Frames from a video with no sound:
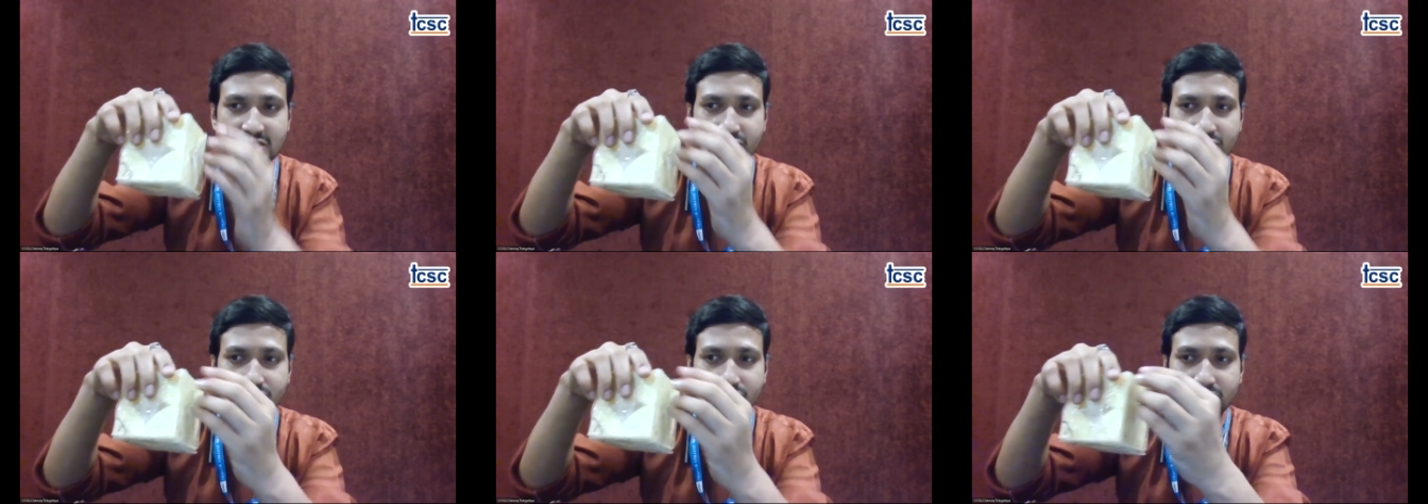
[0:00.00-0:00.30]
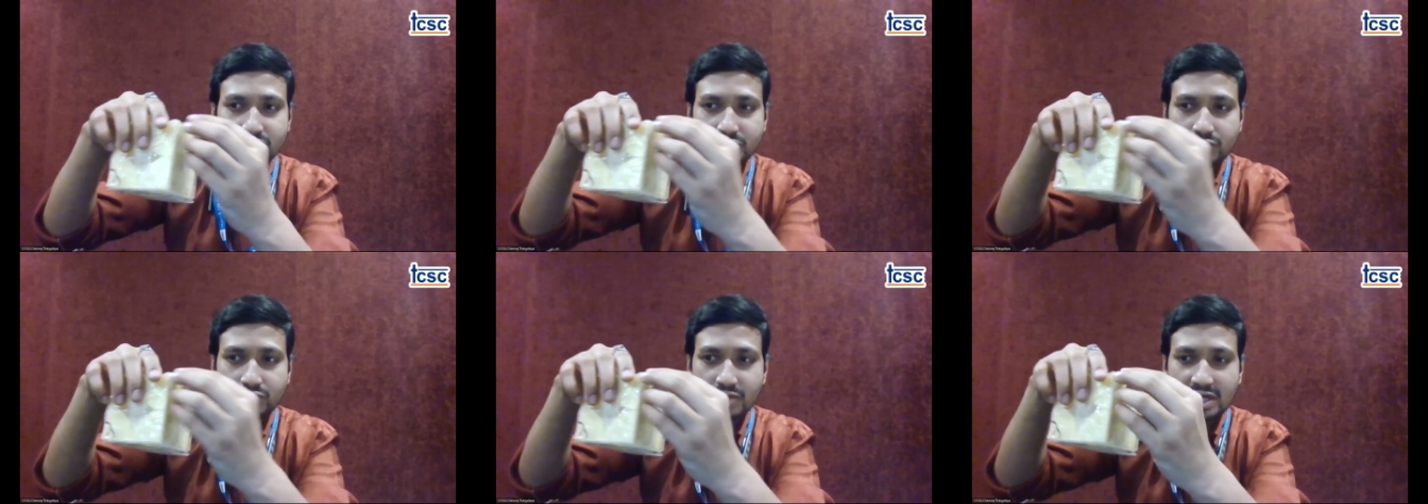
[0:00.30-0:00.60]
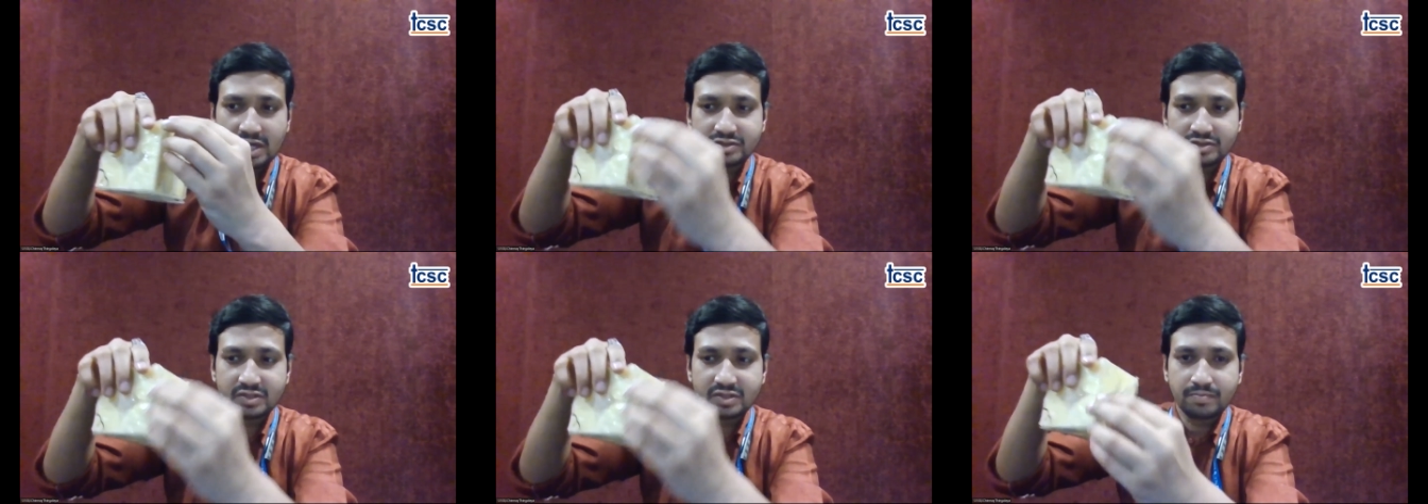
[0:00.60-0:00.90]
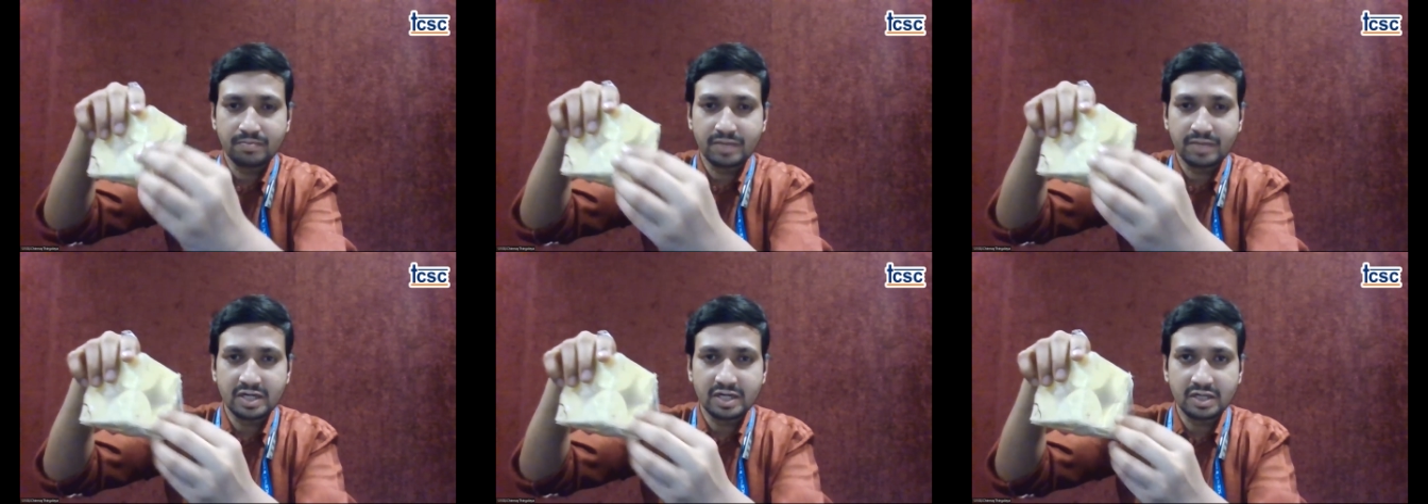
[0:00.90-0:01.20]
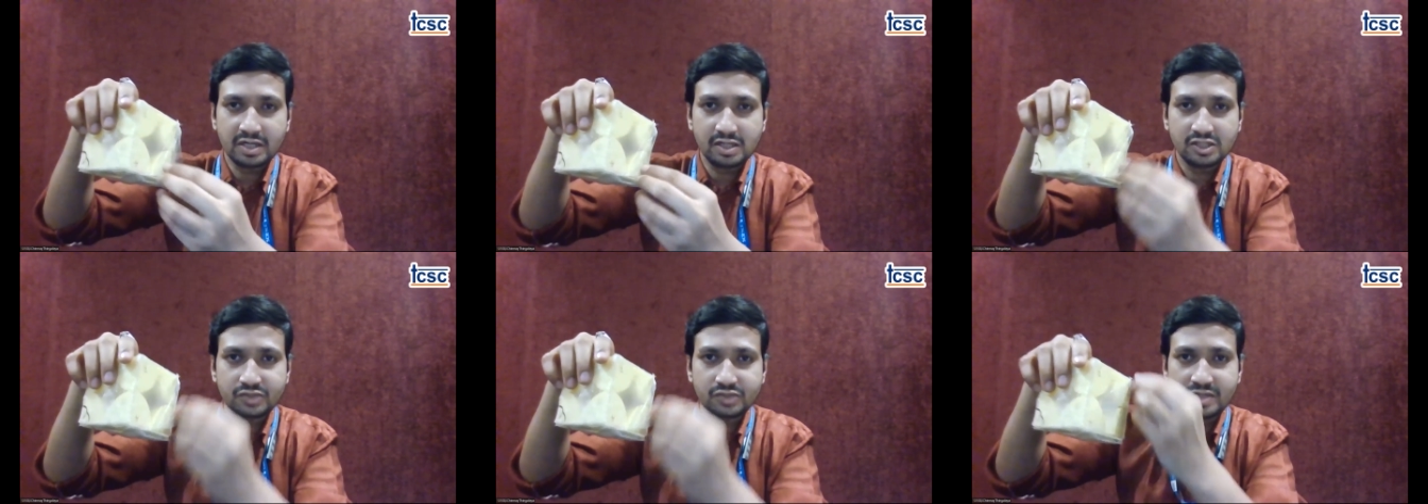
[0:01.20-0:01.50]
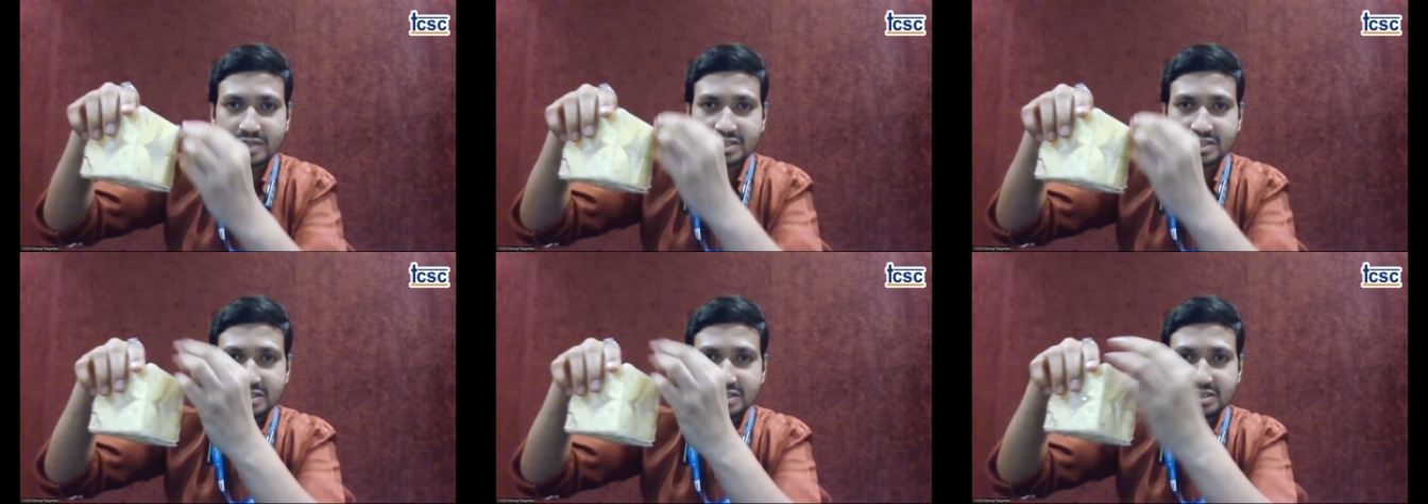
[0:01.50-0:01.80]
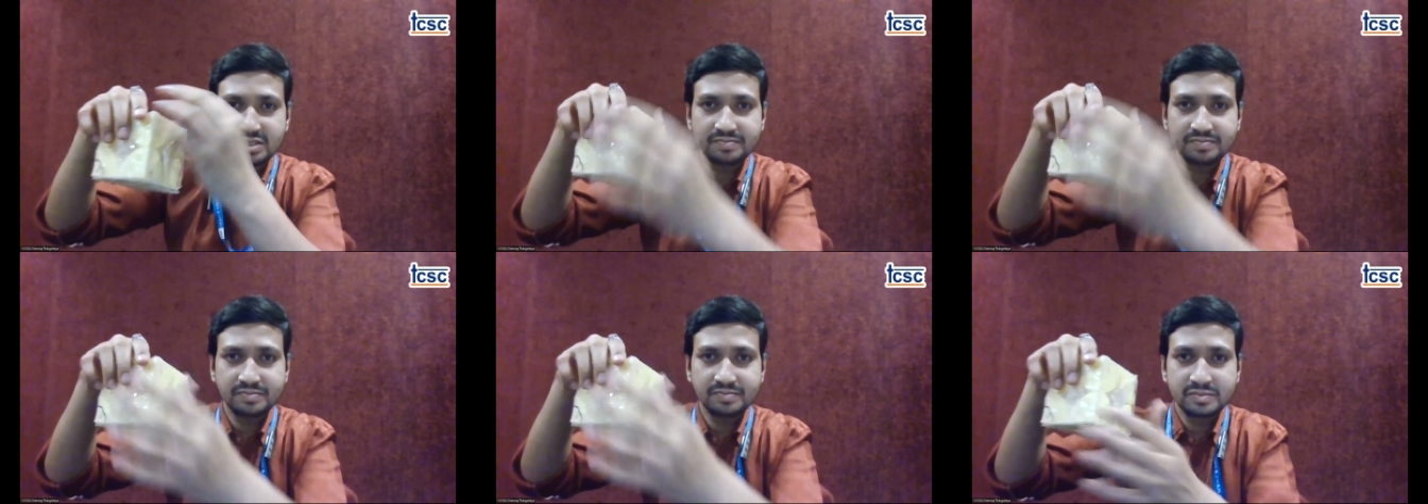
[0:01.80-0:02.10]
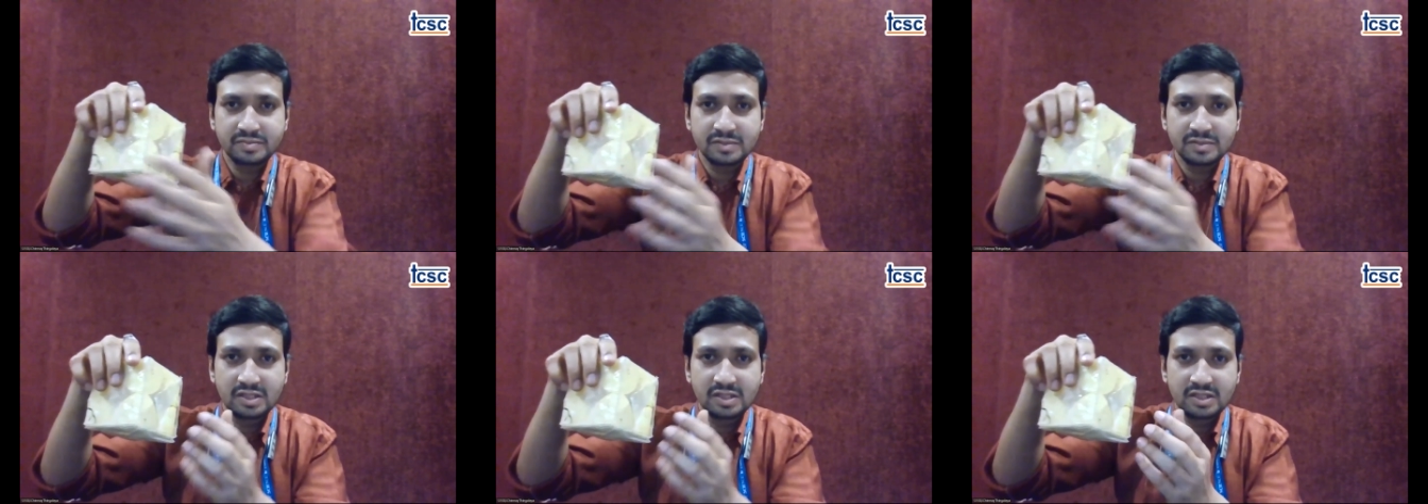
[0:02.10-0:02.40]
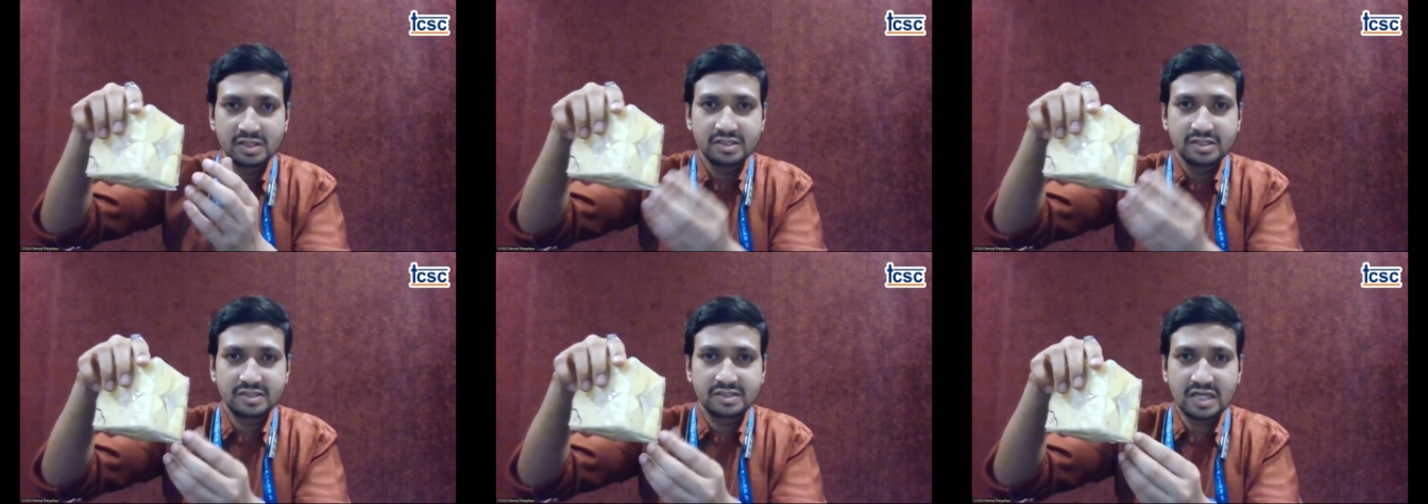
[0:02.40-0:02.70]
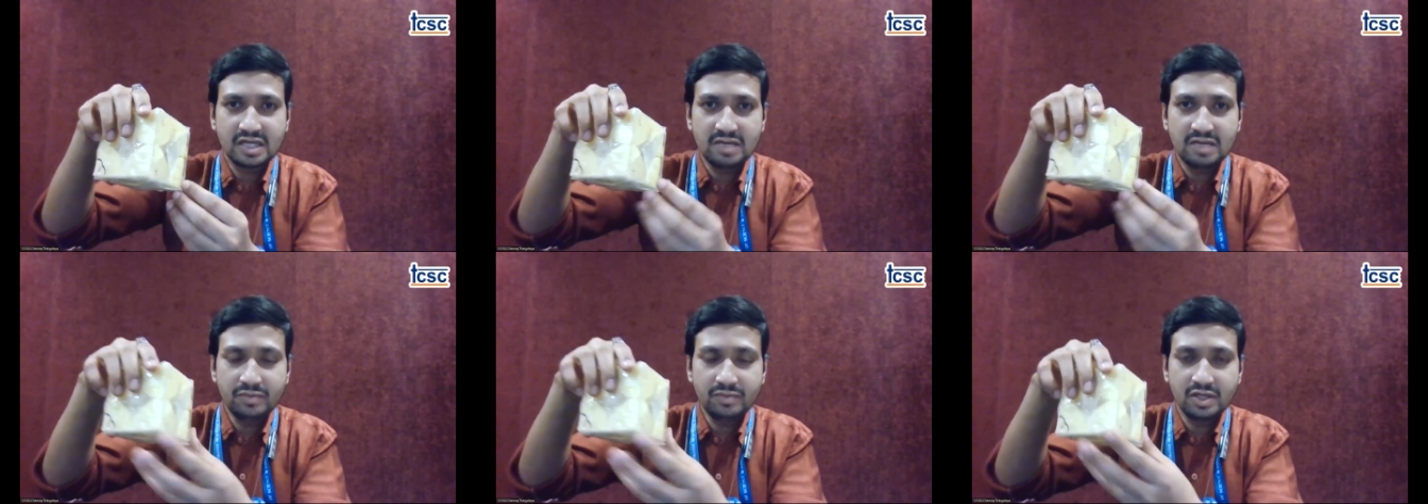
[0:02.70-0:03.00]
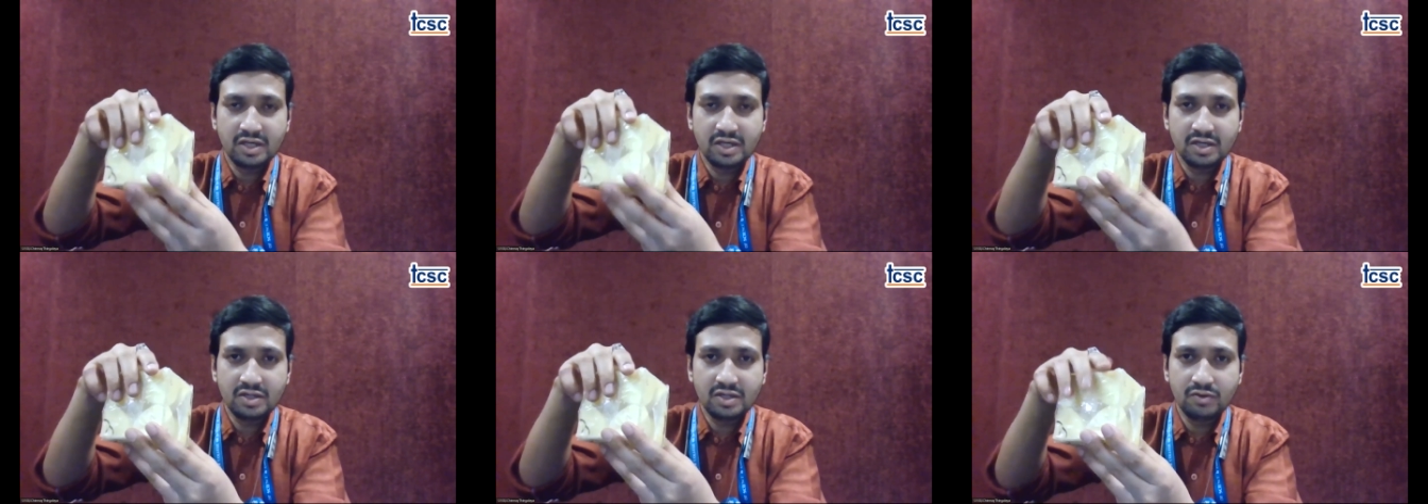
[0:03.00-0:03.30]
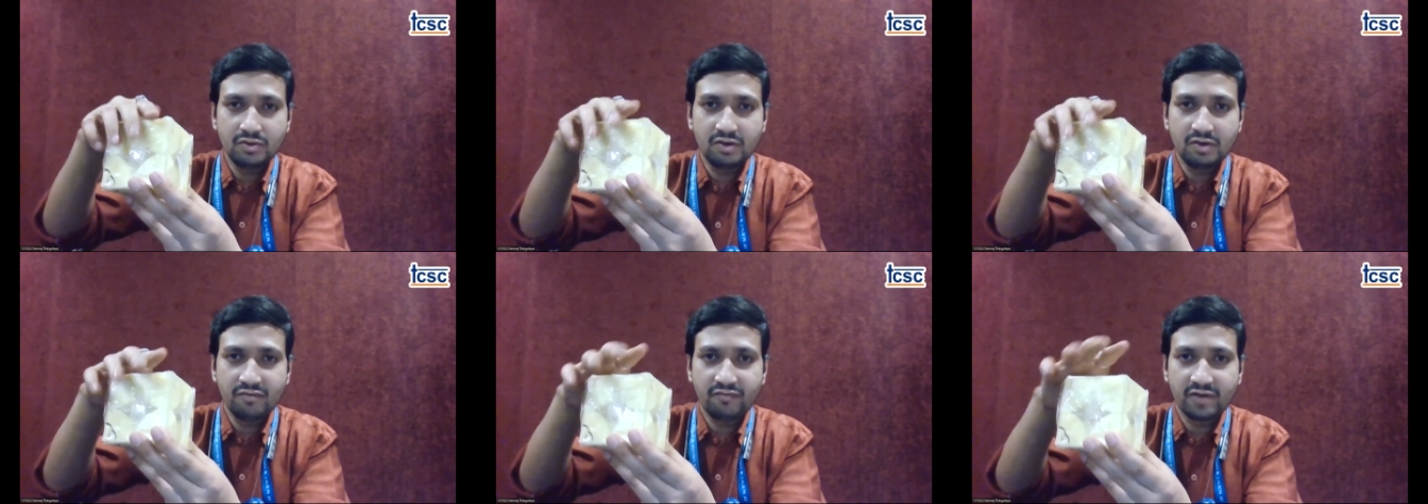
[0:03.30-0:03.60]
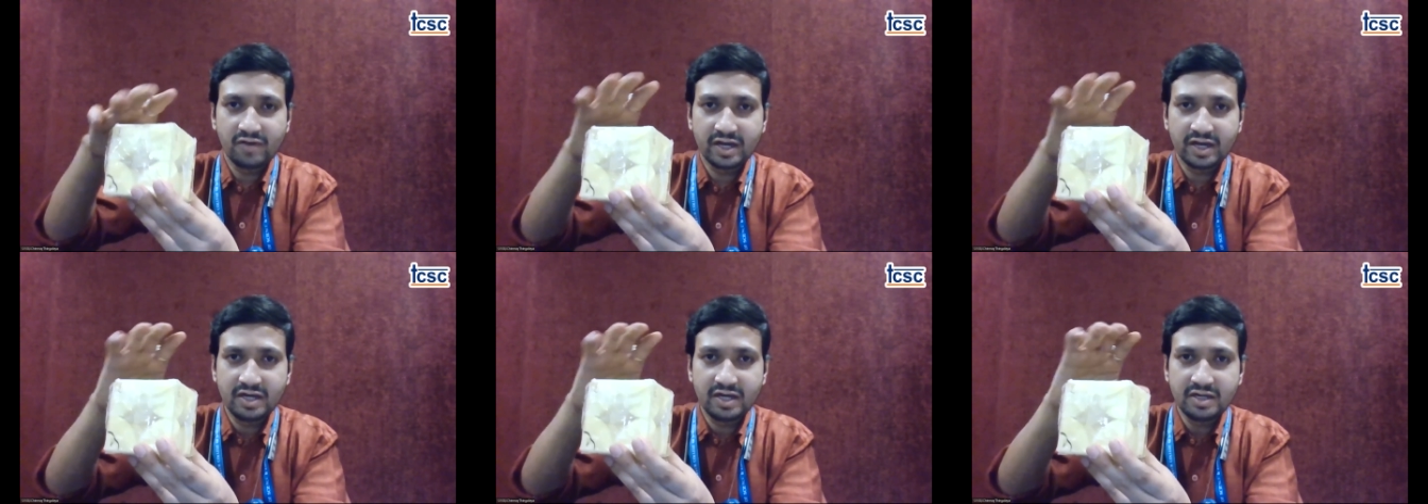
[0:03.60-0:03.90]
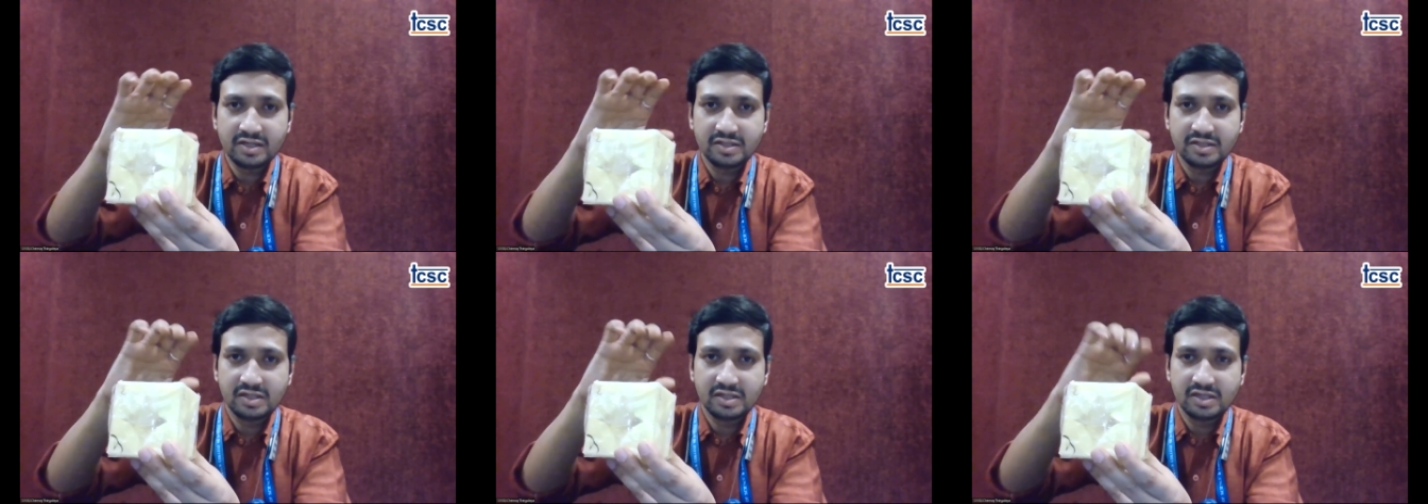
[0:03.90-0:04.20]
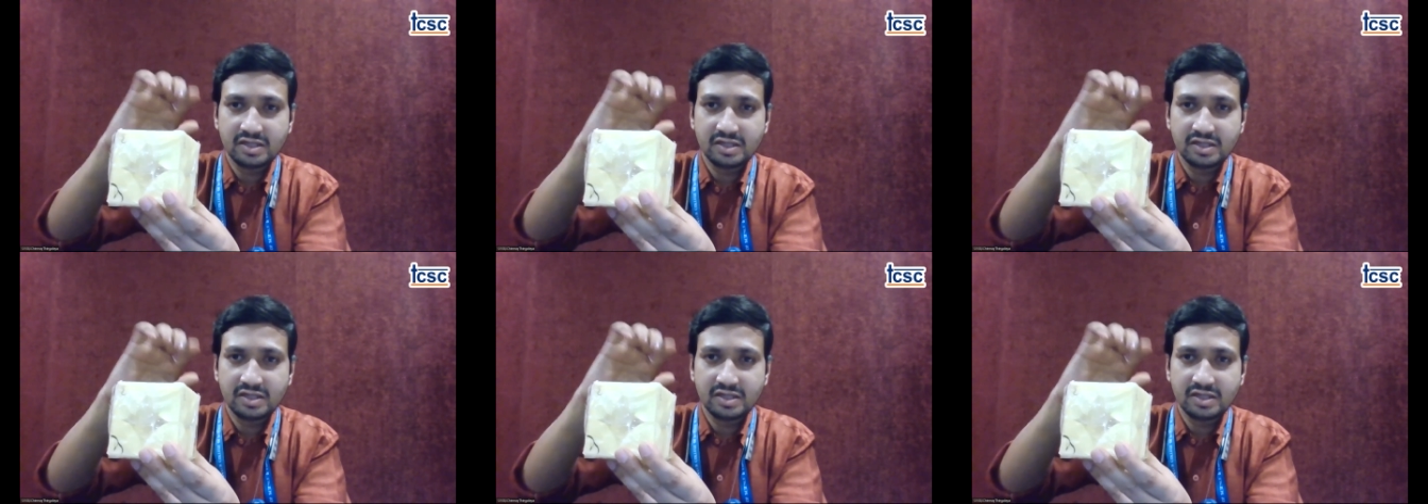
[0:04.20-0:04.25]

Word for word: Now you have some particles present. Same thing you will find